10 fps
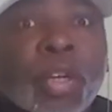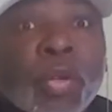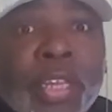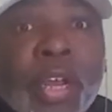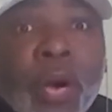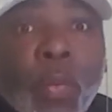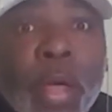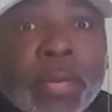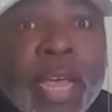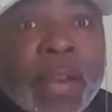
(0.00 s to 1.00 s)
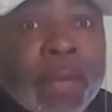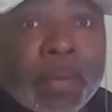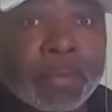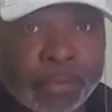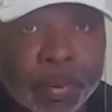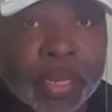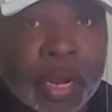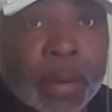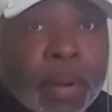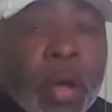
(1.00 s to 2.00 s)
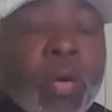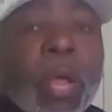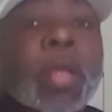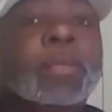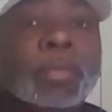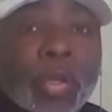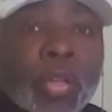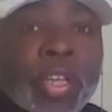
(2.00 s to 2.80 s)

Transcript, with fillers: you'll see it on the website. If I put the link below, you'll